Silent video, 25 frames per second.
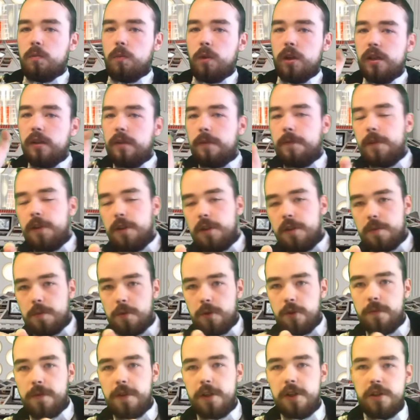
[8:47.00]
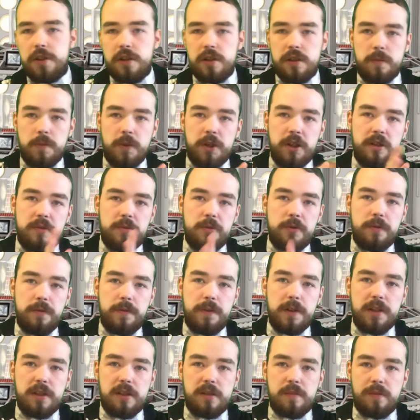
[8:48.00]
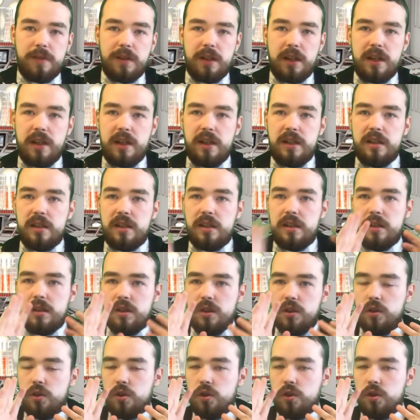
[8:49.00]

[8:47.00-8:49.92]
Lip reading: one of the villain's motivations and one of the villain's plans,